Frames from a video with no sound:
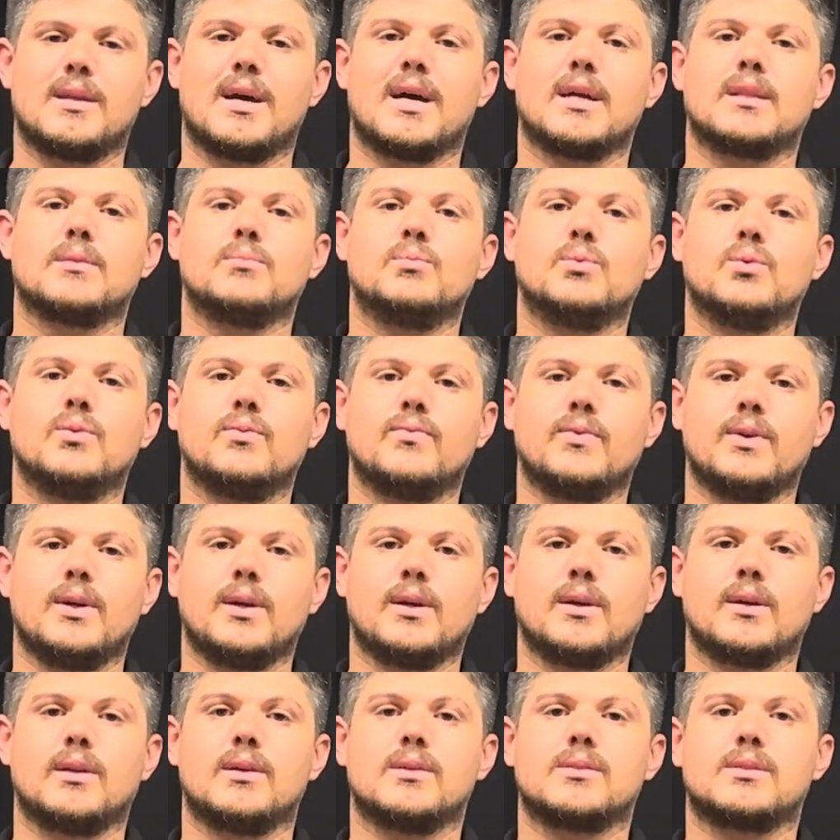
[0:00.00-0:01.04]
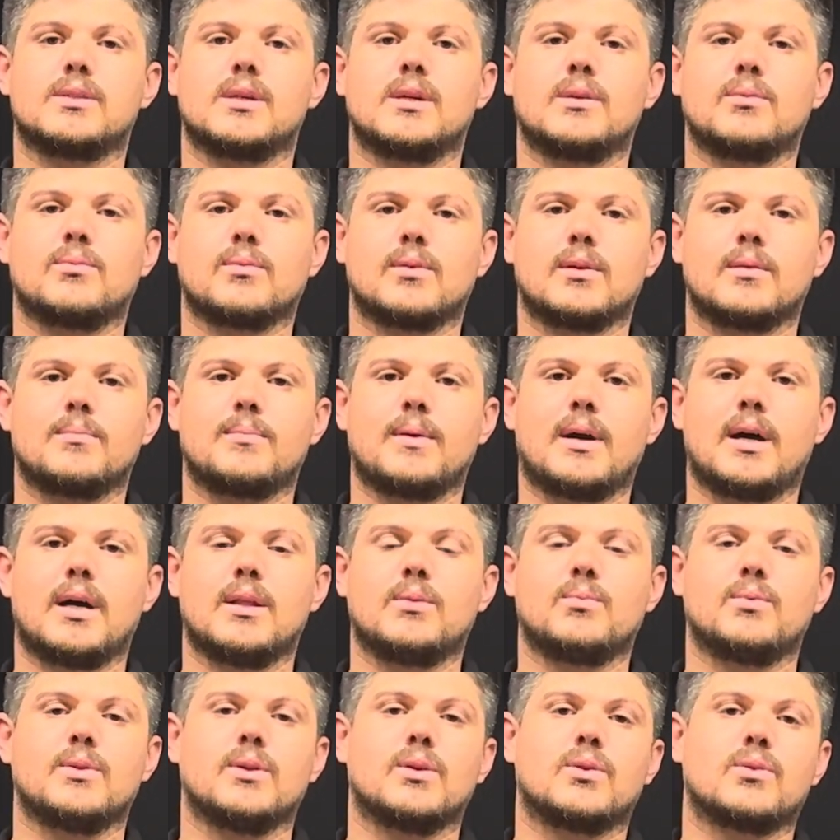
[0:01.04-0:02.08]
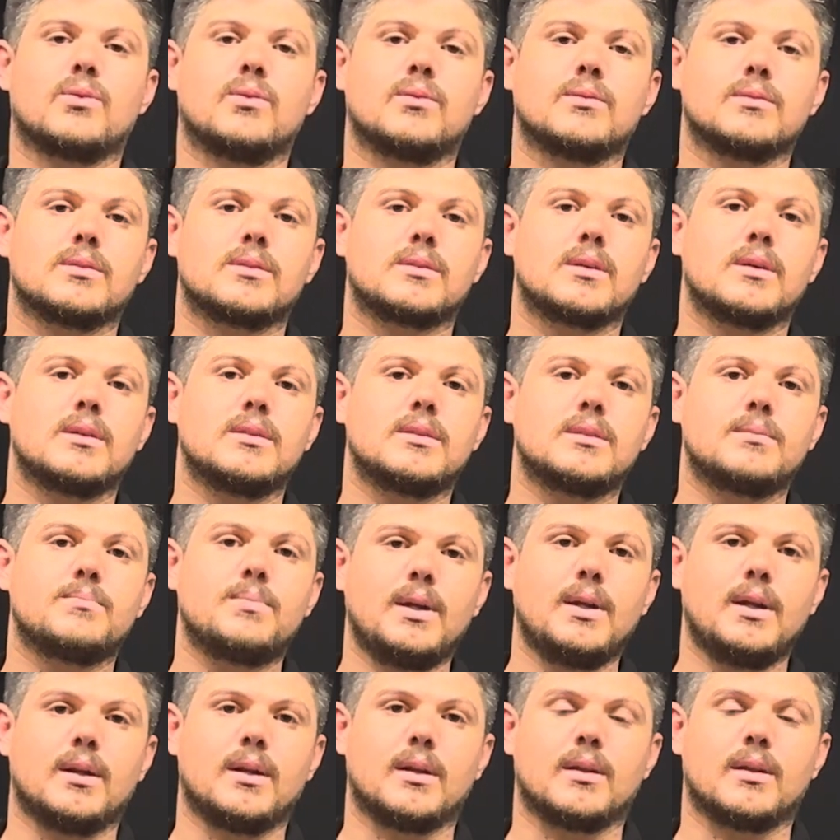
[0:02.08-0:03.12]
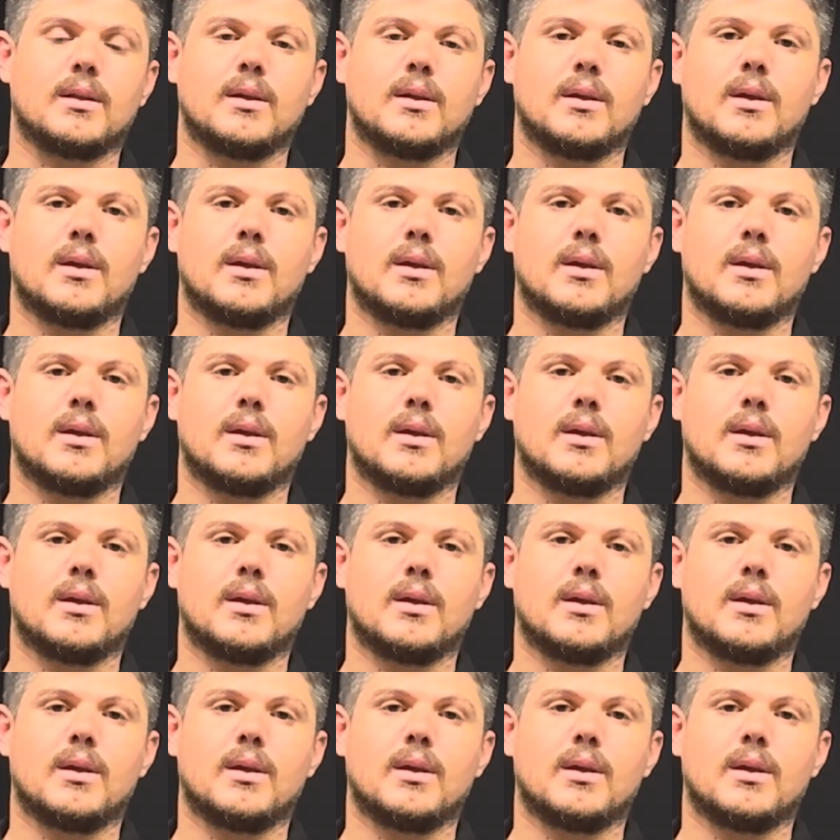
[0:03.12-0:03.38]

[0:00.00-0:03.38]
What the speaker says: that moving in a circular path with a constant speed,